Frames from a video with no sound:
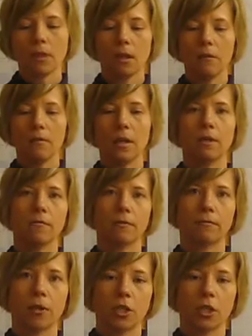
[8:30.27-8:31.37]
when
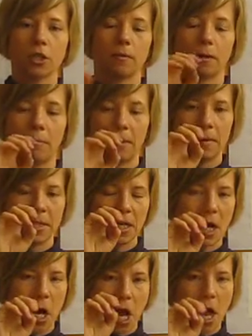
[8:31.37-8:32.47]
the babies
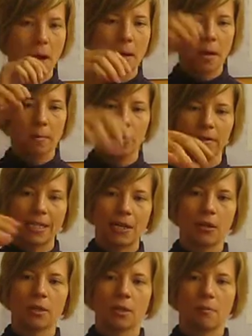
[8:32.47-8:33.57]
are moving down
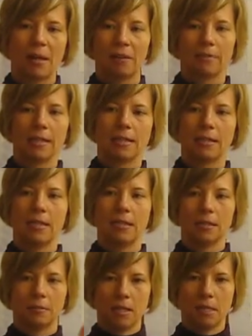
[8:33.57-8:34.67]
into the pelvis,
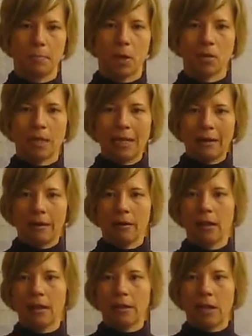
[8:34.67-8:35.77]
these bones here,
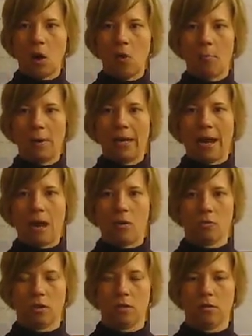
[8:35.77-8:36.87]
they open
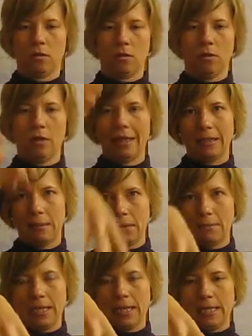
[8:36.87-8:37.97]
out to let the
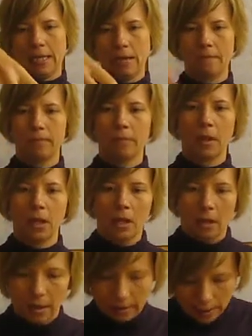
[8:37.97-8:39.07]
baby in.
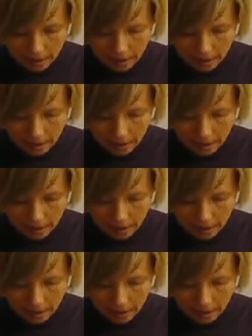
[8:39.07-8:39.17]
Then